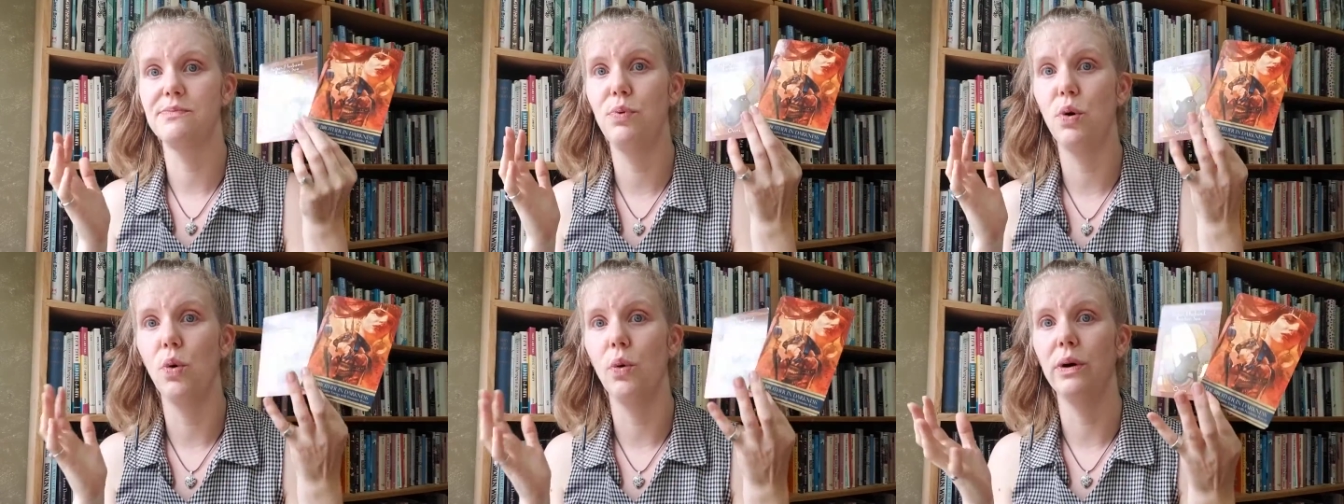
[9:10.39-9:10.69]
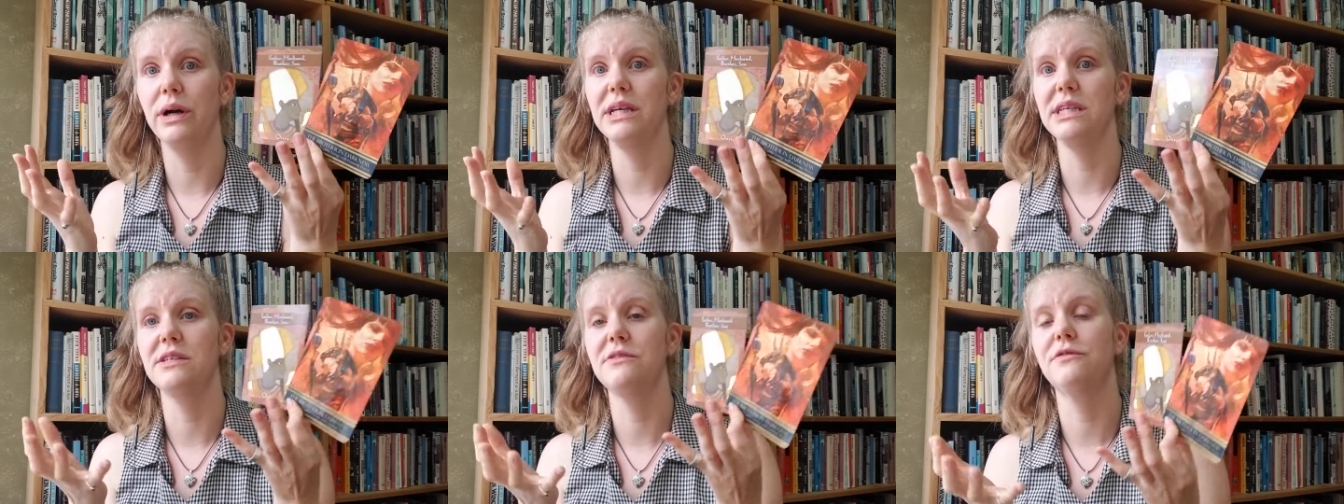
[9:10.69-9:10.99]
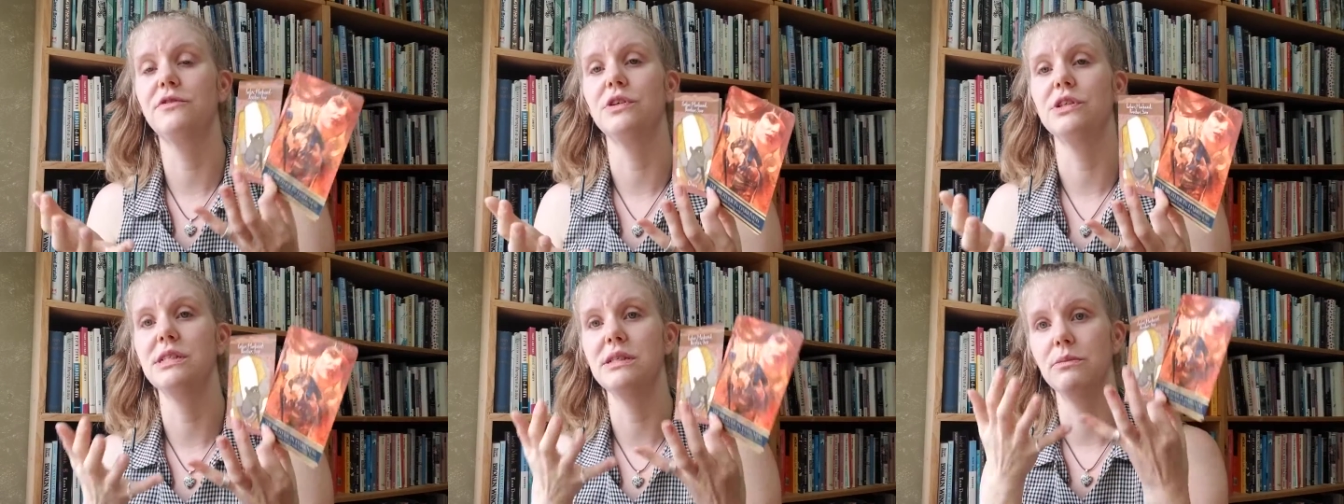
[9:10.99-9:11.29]
poised
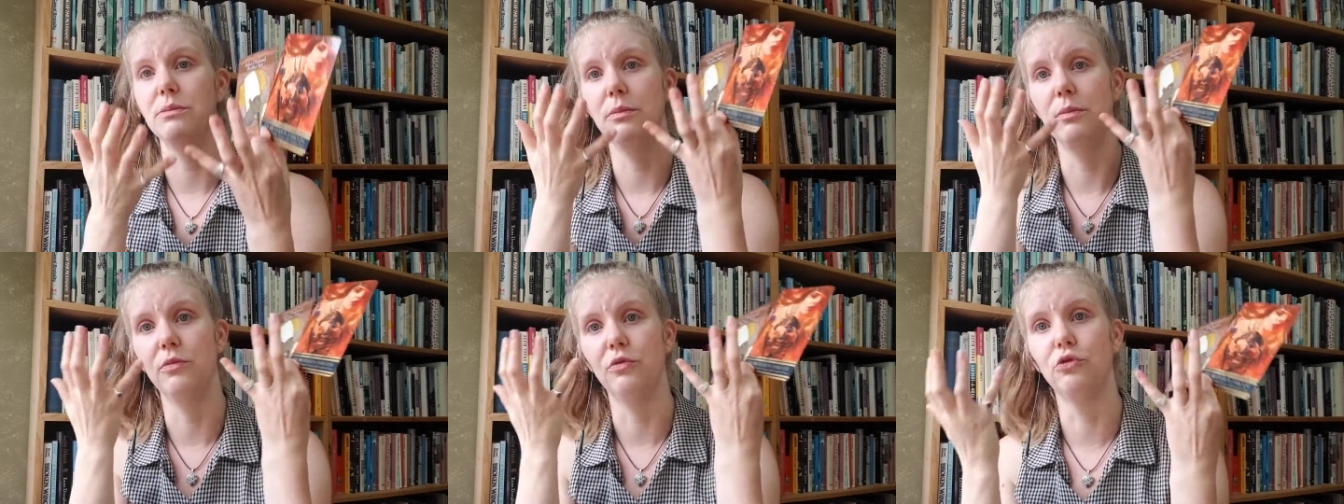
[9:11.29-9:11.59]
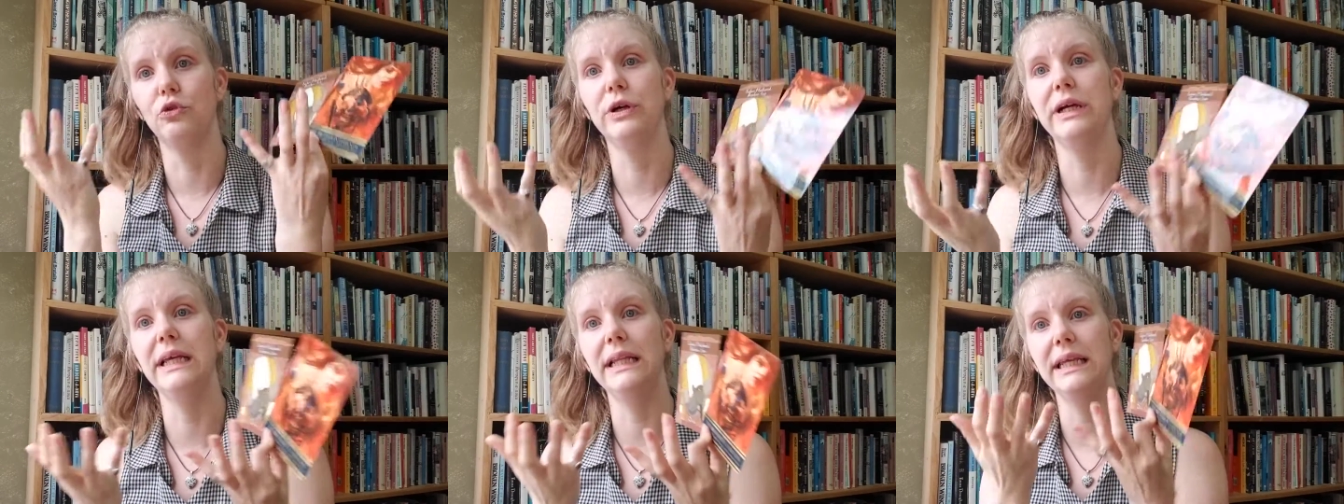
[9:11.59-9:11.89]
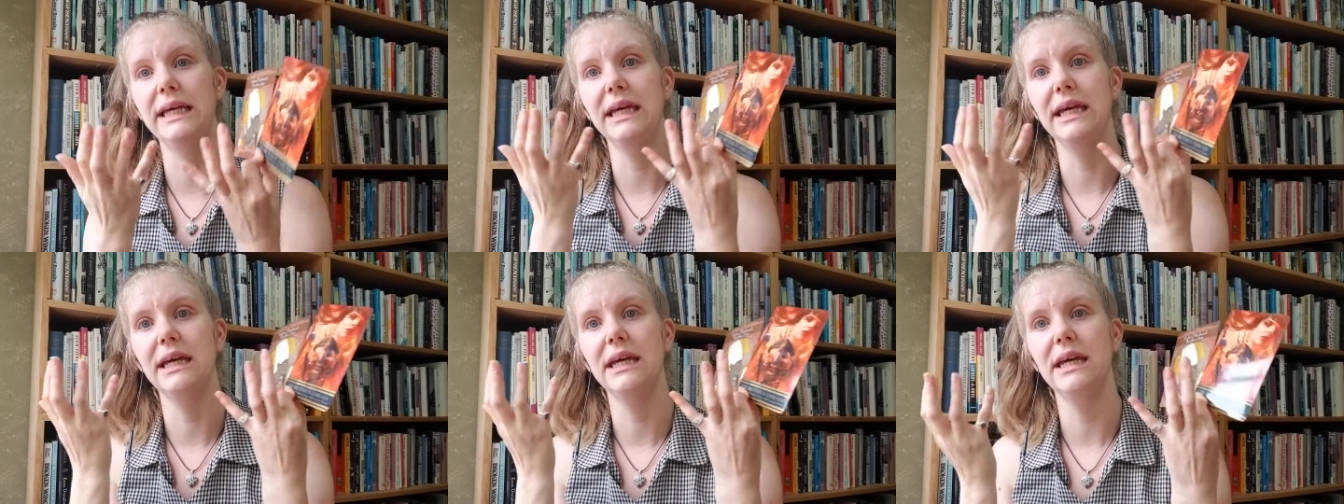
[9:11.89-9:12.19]
for some
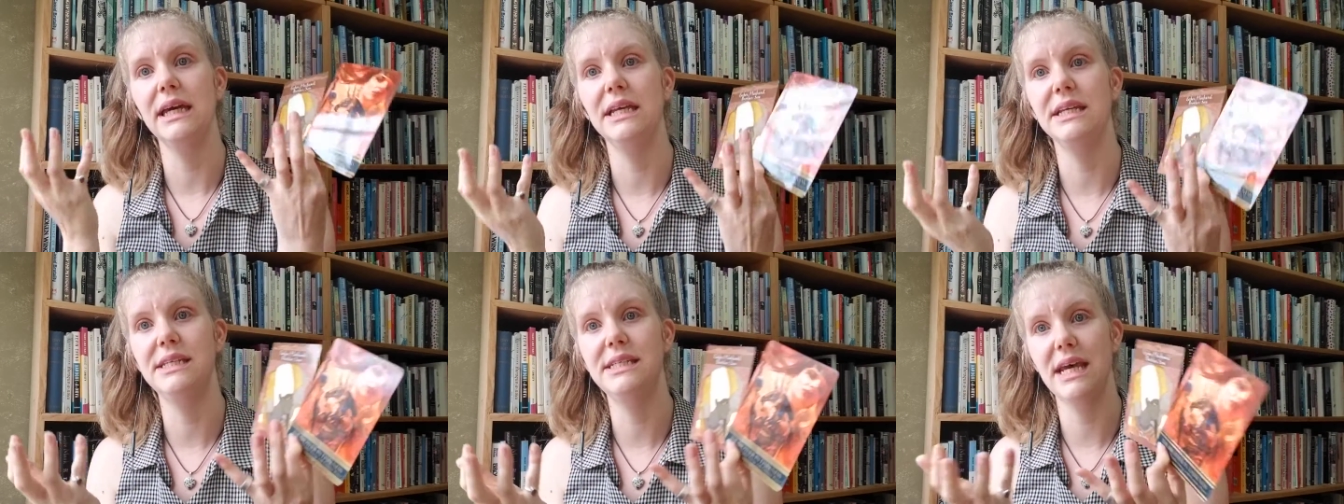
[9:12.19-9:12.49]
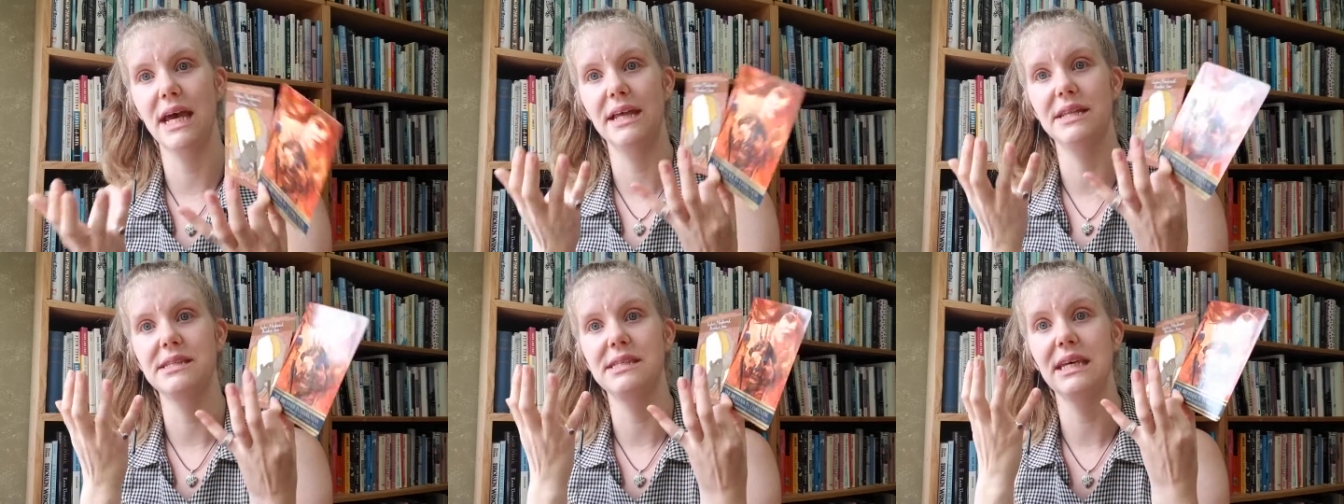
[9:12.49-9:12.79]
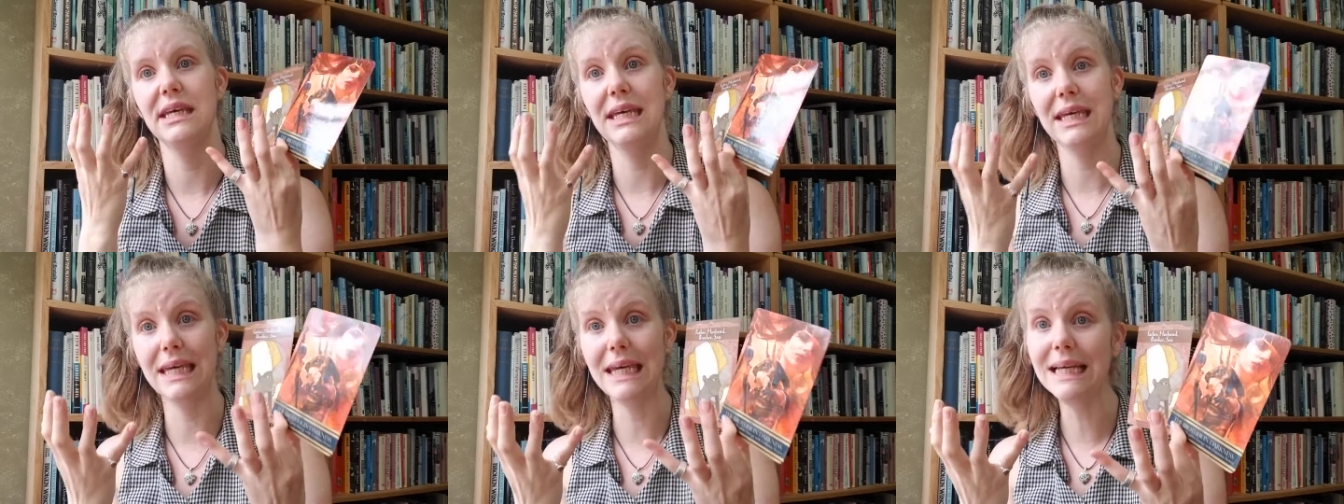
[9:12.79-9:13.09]
really
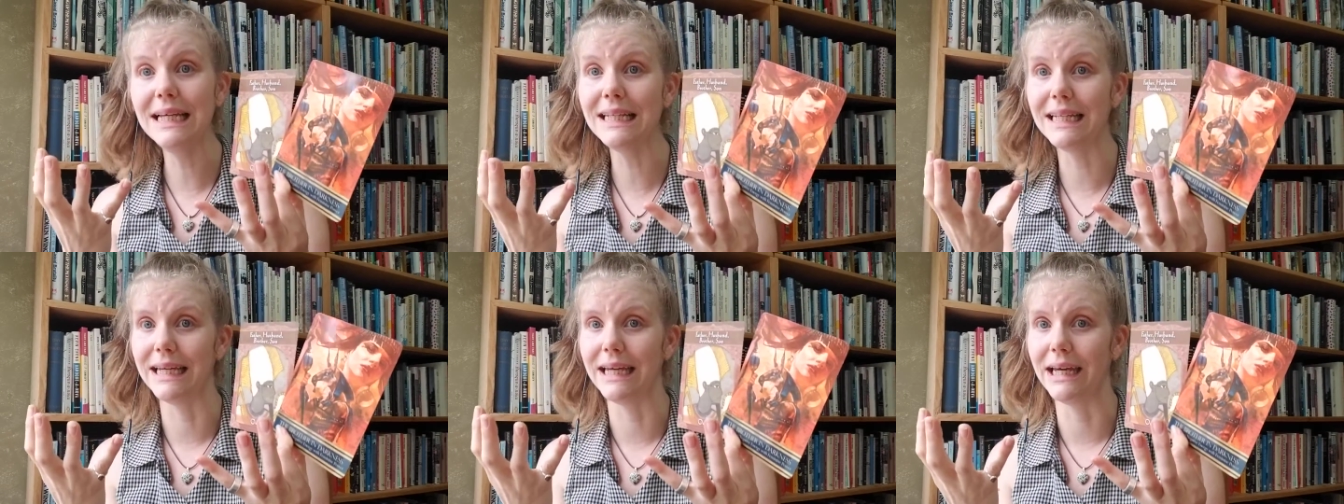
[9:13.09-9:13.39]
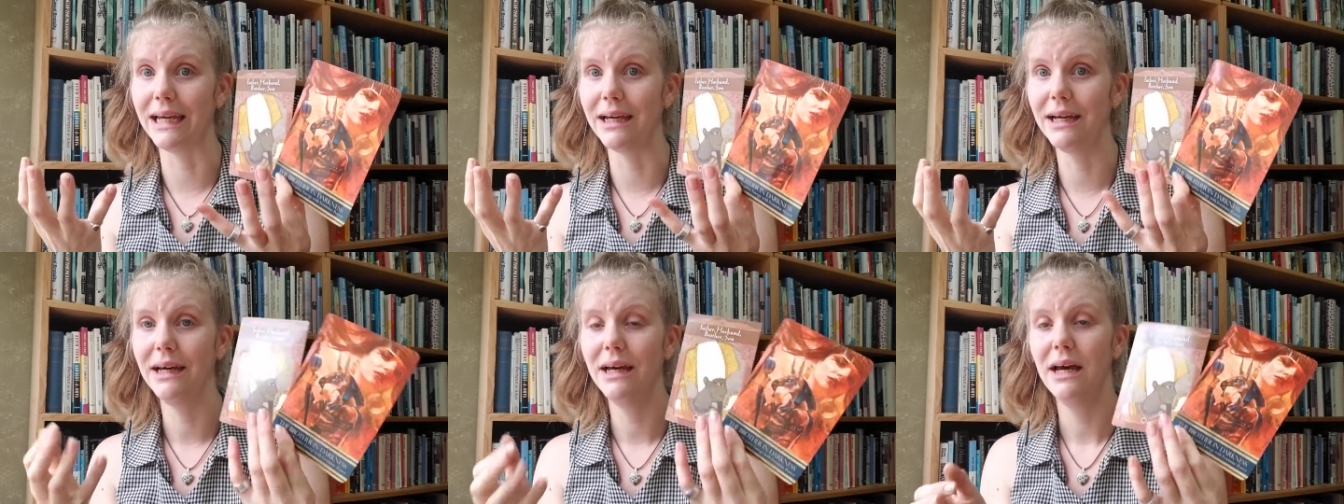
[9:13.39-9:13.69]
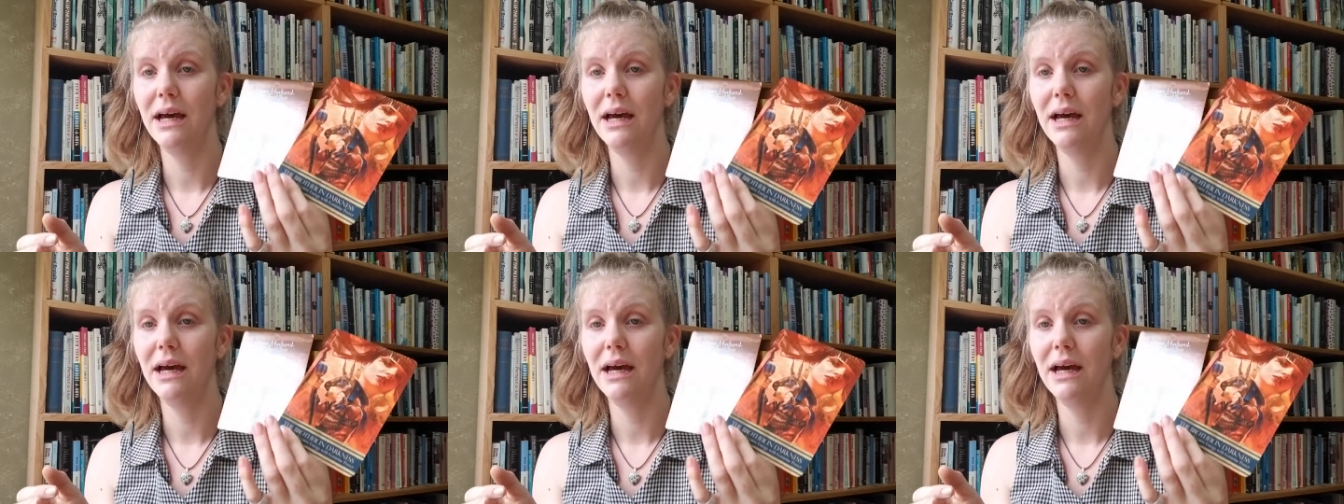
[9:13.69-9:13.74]
intense healing